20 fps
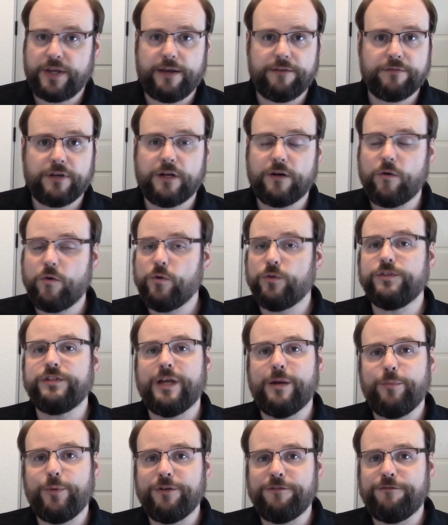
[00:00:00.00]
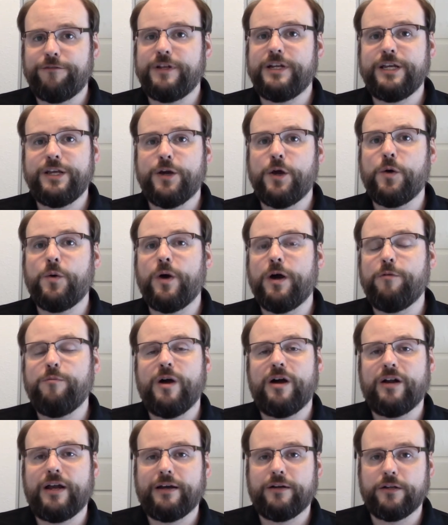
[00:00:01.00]
I've got a whole separate video
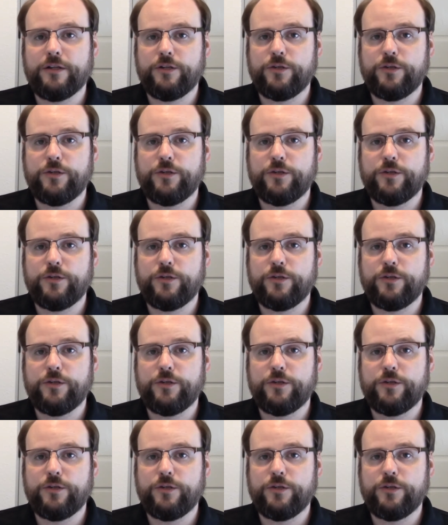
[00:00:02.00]
about how to